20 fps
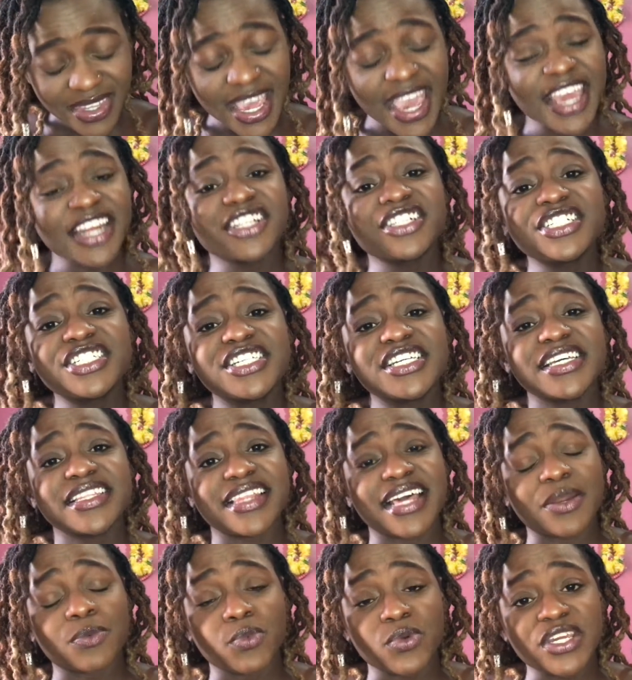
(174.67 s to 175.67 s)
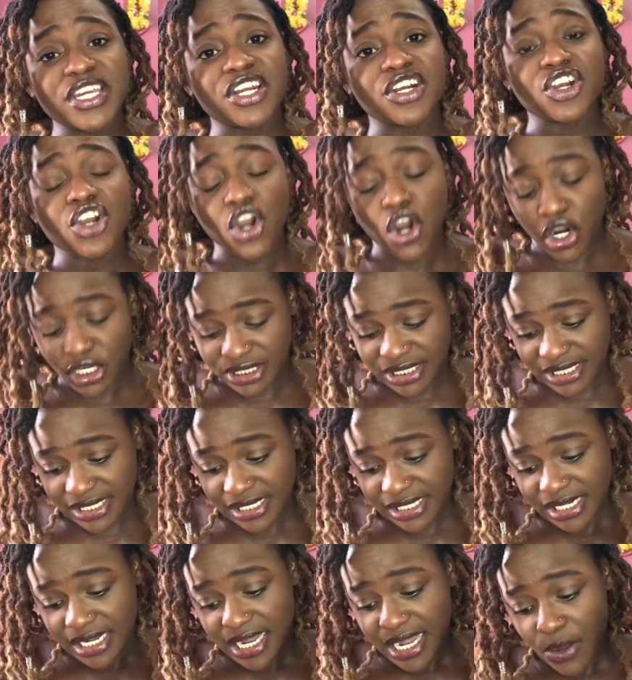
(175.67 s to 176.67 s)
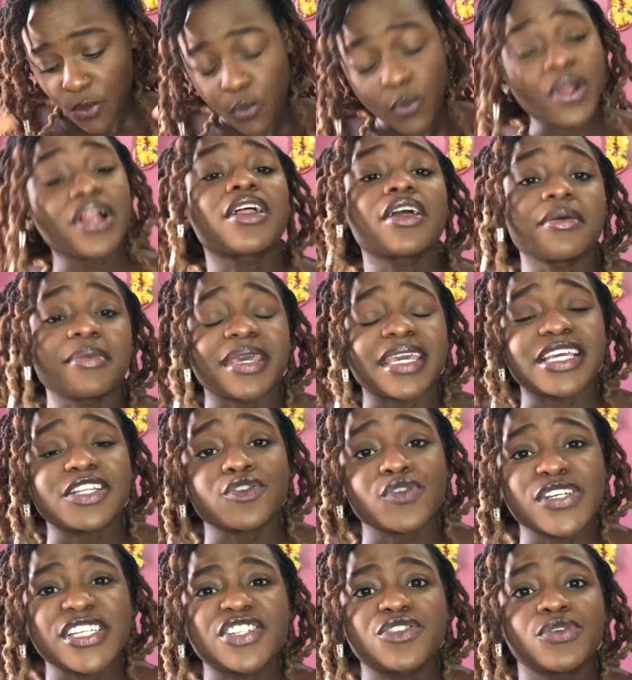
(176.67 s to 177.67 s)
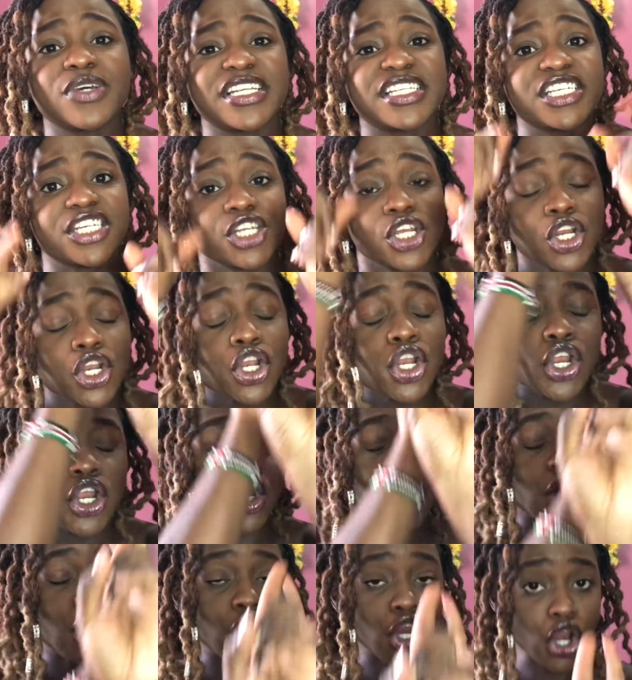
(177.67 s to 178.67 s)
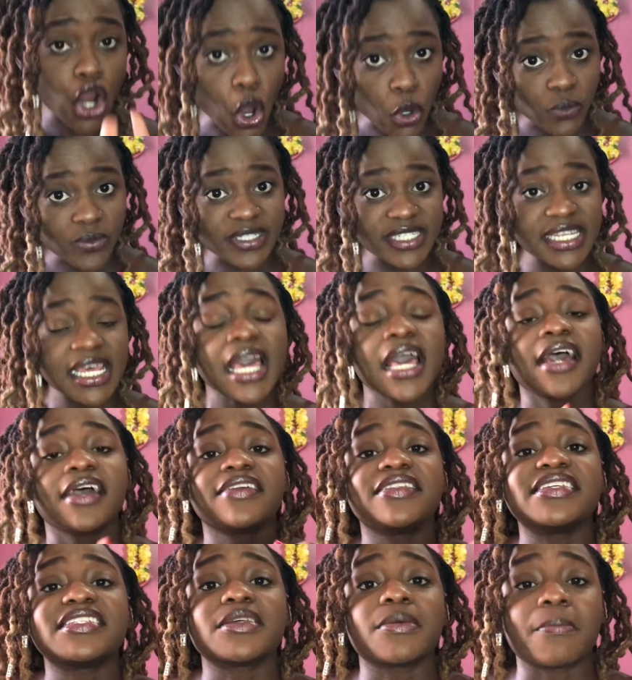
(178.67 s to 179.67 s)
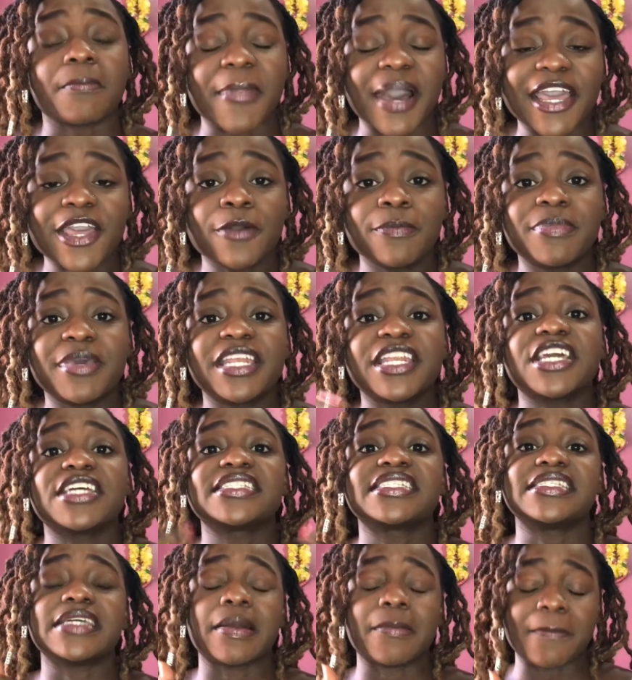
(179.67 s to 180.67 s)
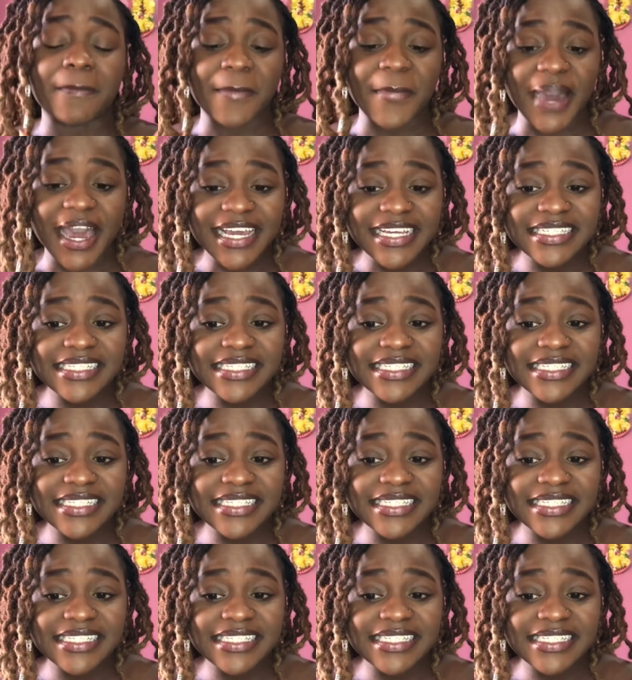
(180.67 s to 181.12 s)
energy that we are not welcoming in 2020. Note, these are my opinions, they're my